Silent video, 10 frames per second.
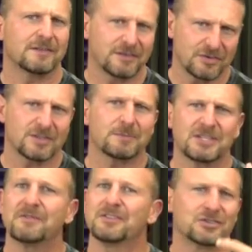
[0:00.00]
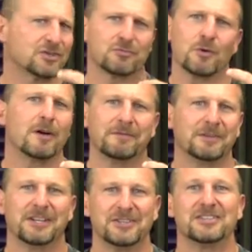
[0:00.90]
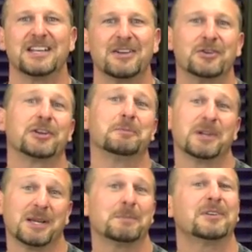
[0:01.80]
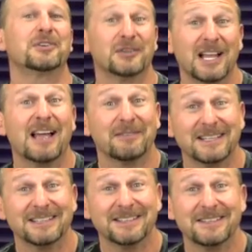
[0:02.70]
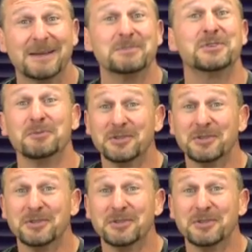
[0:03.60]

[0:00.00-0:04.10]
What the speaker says: There's some stuff that's just raw footage, and now you're going to pick up on her laughing in the tape too,